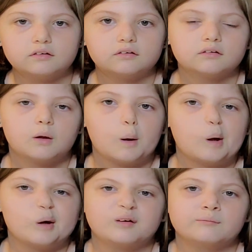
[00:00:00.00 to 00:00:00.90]

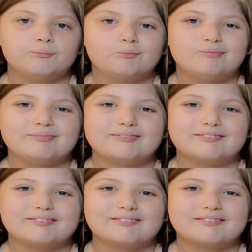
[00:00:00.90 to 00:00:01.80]

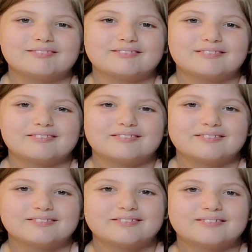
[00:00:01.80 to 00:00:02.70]

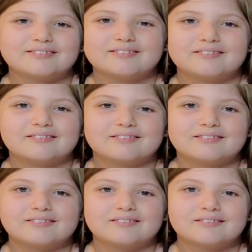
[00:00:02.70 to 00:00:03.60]

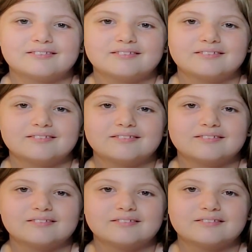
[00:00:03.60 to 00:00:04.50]

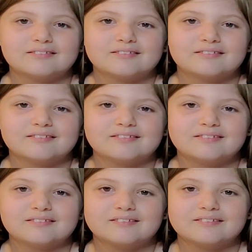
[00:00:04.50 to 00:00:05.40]

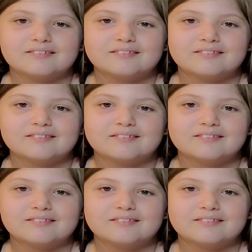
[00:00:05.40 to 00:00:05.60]
(silent)